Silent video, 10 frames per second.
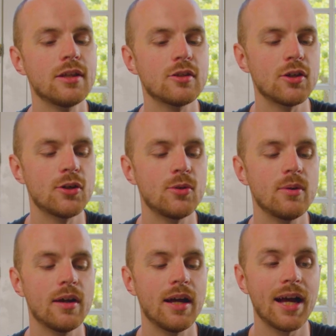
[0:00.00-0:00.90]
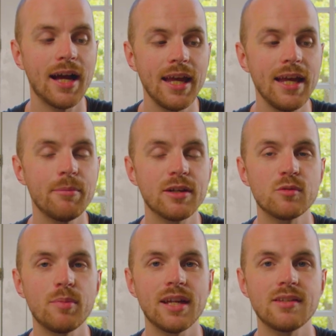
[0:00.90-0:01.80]
So I am
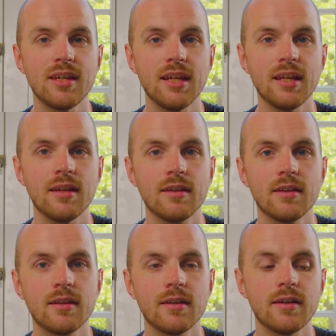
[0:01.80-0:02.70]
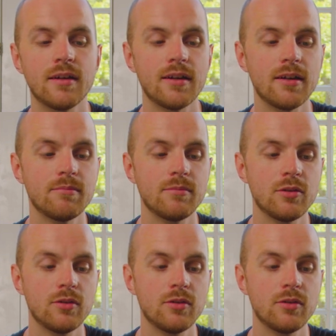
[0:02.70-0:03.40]
expecting, um,